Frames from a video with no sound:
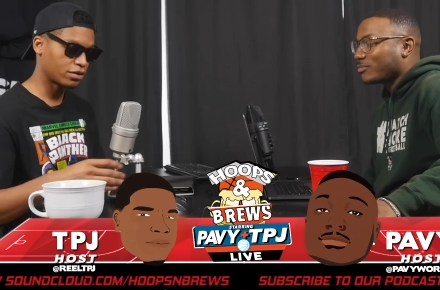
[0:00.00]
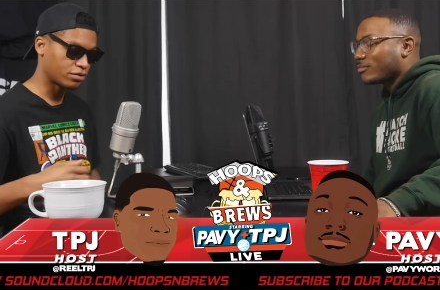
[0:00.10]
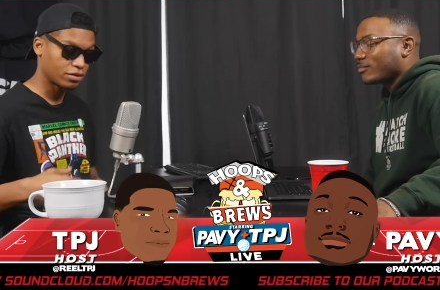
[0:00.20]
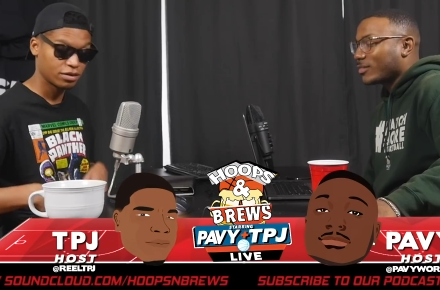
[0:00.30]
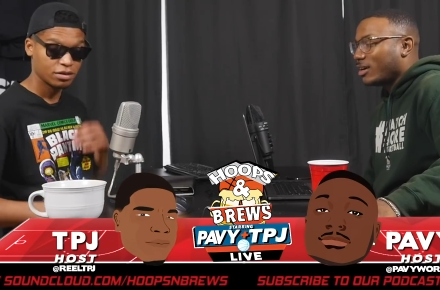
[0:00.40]

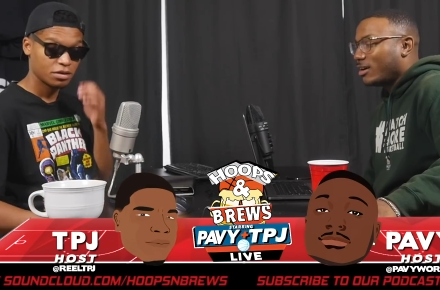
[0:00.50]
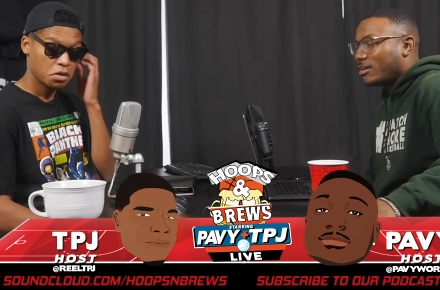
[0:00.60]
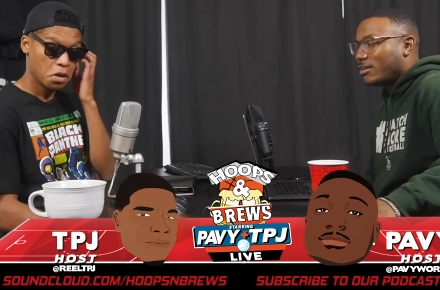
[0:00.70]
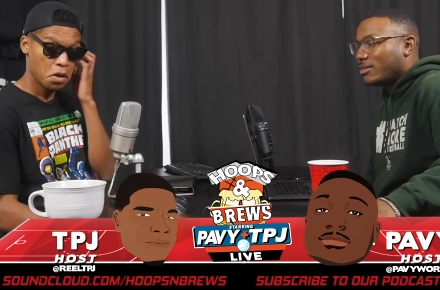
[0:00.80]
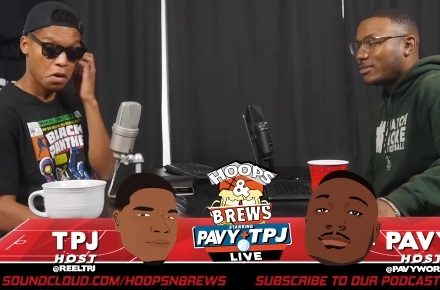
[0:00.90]
Speaker 1: Victory.
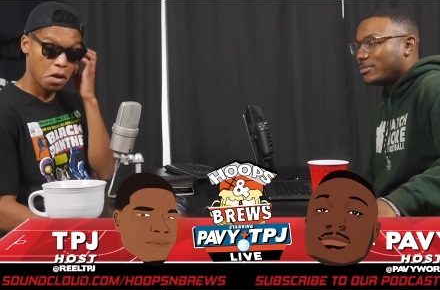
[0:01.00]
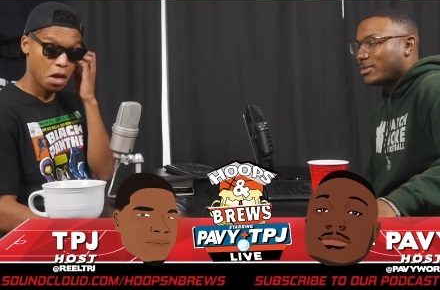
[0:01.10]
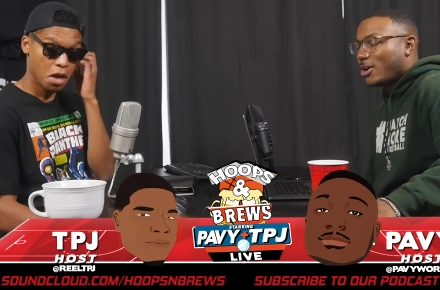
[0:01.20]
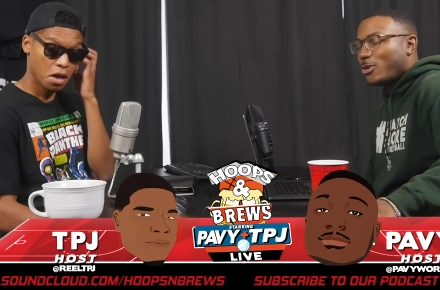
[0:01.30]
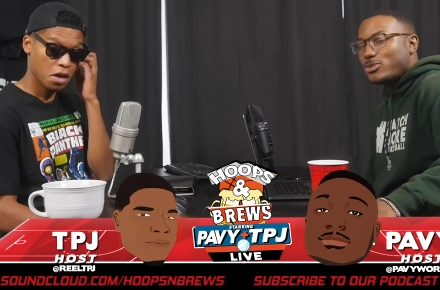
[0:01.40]
Um,
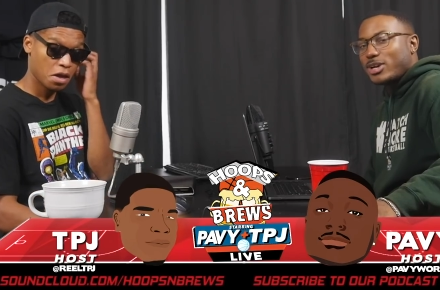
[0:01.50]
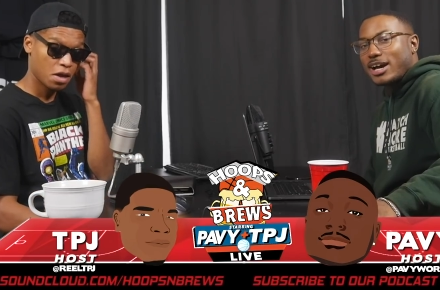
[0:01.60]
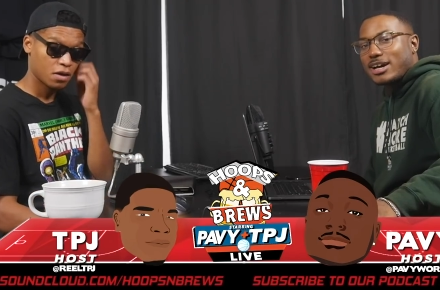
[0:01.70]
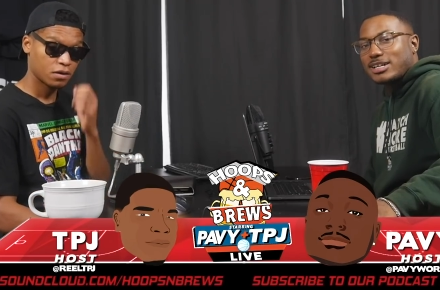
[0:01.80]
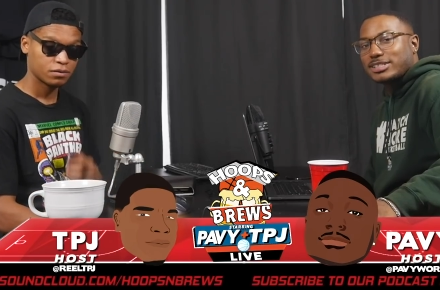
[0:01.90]
I hope you
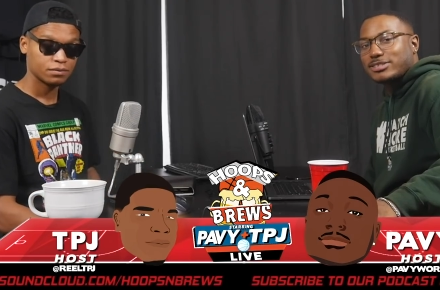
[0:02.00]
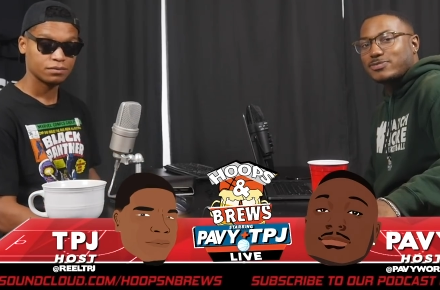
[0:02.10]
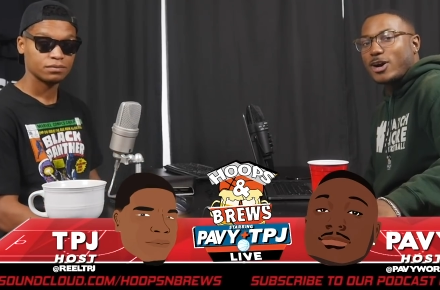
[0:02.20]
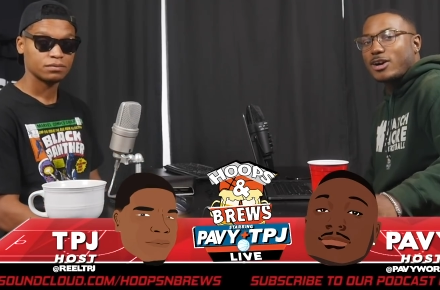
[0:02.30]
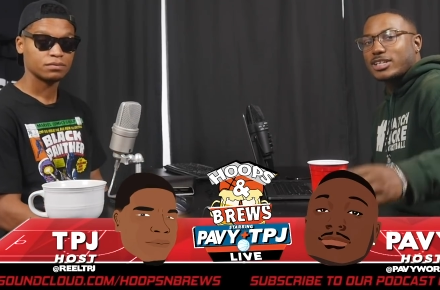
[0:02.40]
guys,
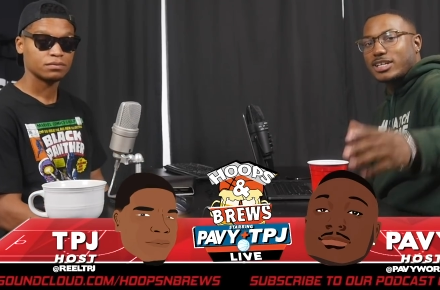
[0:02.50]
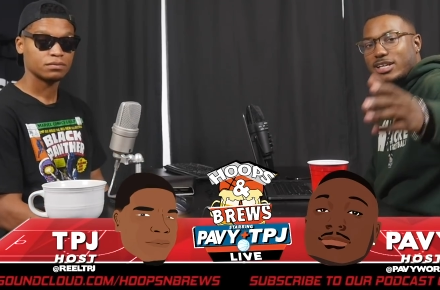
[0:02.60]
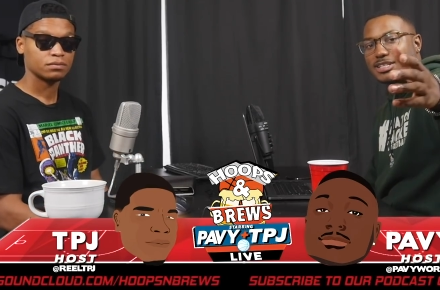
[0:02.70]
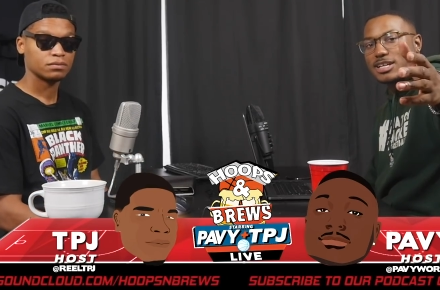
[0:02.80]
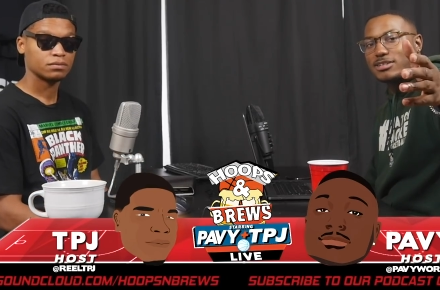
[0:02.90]
for all the
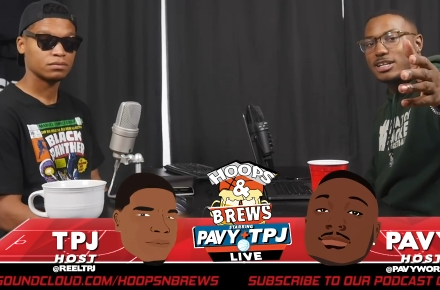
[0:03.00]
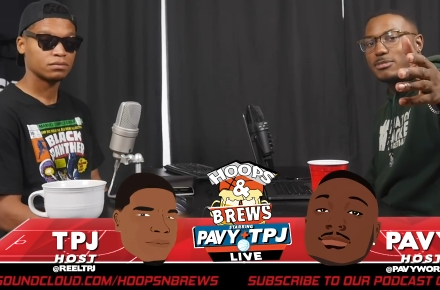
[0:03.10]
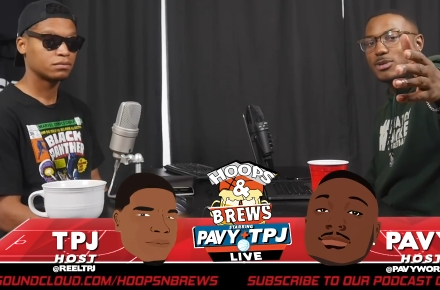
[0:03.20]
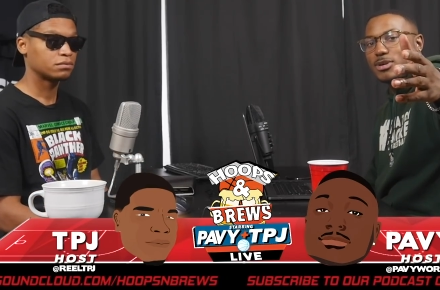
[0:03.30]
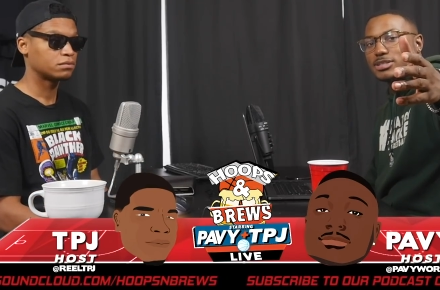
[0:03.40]
kids out there that
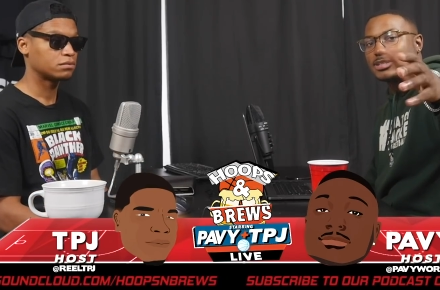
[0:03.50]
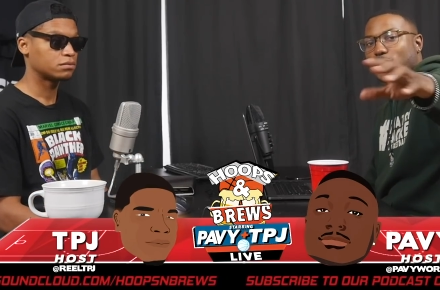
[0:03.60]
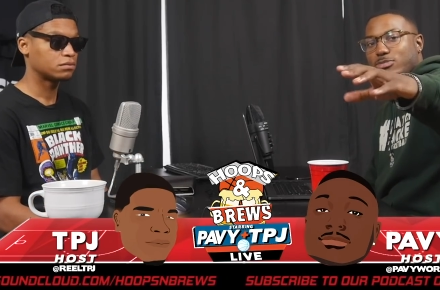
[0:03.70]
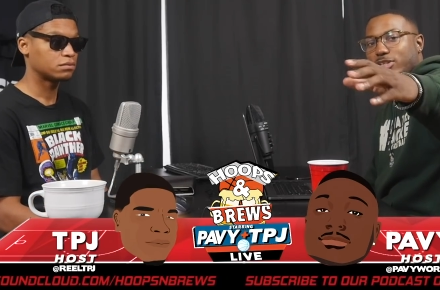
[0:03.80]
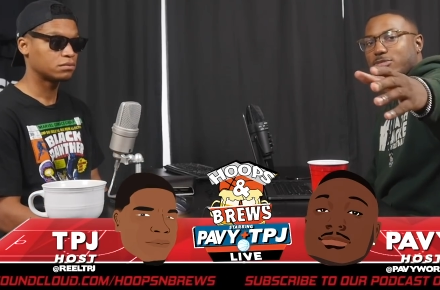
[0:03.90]
may watch it, I
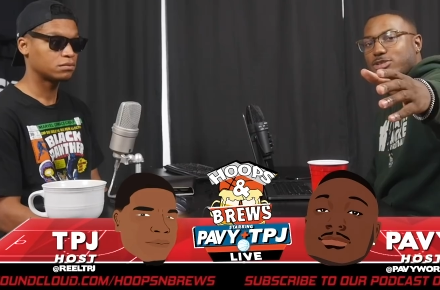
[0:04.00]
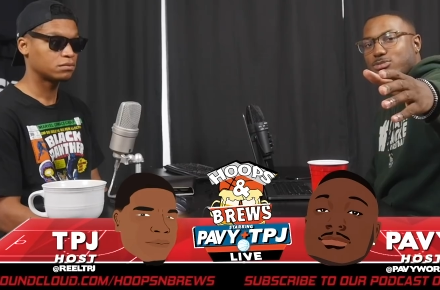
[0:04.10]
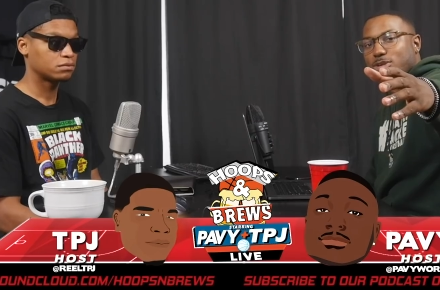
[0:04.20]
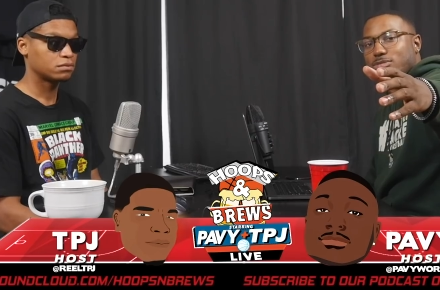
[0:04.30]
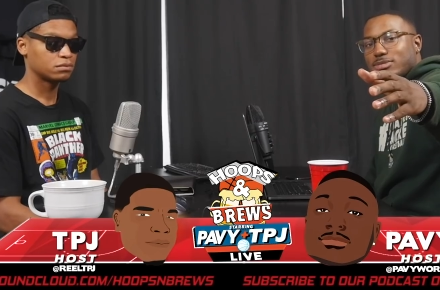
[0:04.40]
hope you get what you
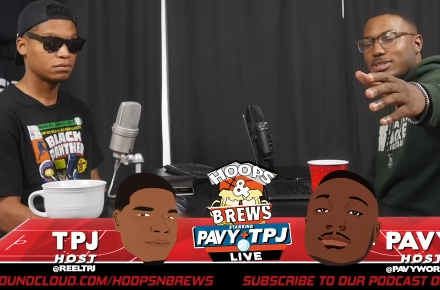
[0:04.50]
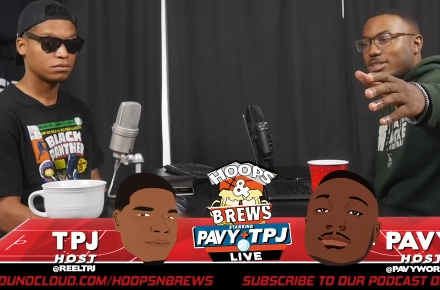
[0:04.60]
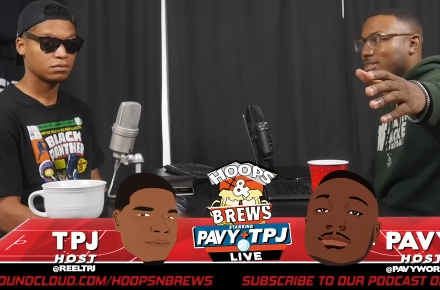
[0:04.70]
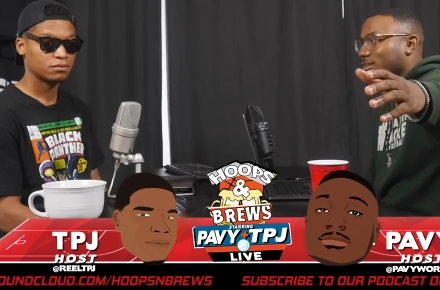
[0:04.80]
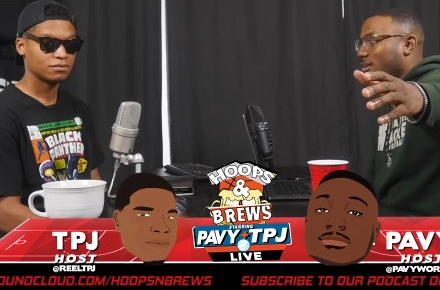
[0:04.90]
want.
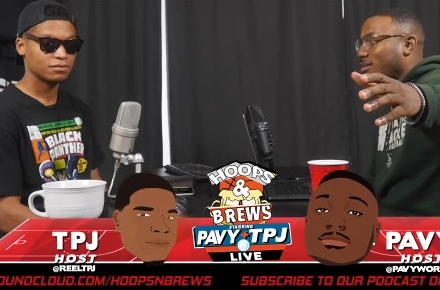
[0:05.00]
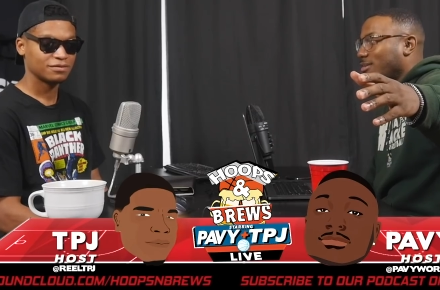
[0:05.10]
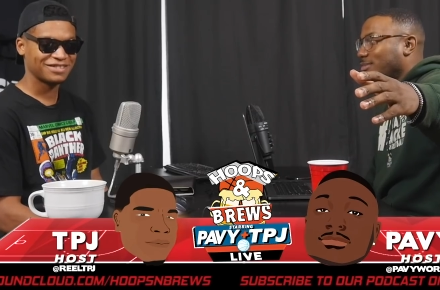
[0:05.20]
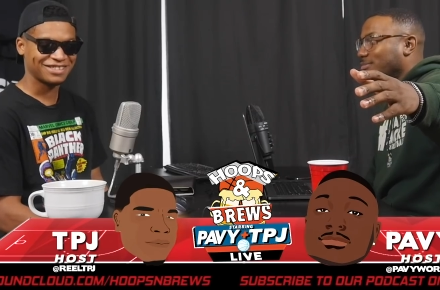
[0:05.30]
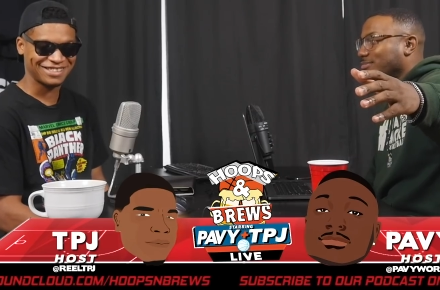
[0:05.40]

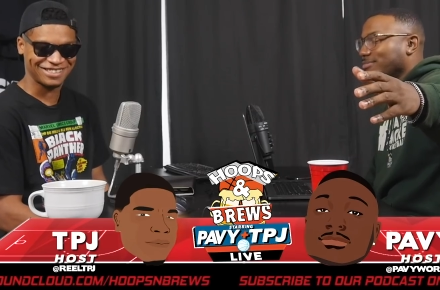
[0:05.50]
Um,